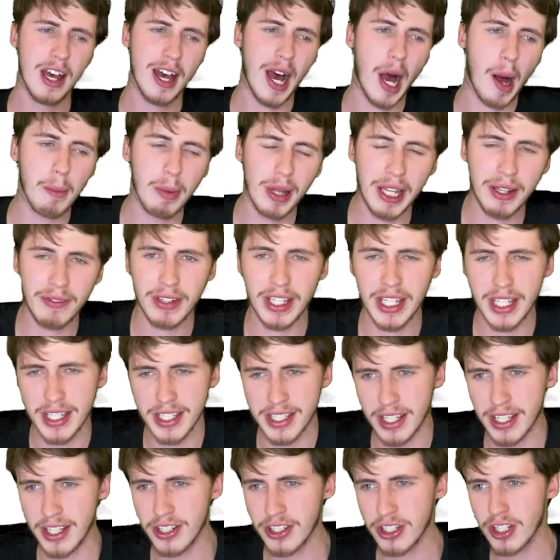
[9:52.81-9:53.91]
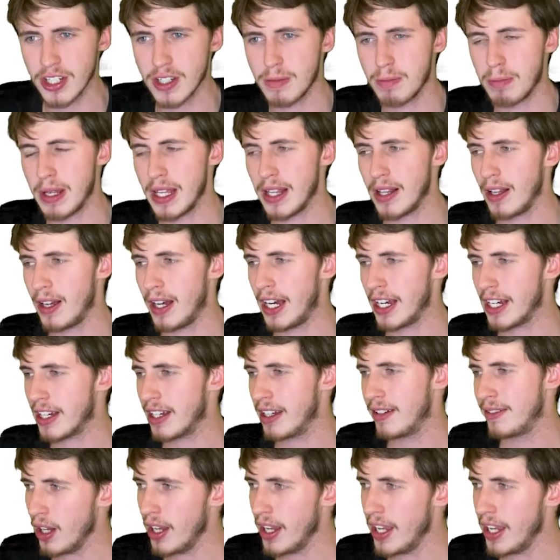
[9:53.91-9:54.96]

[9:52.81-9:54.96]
oblivious and just be like,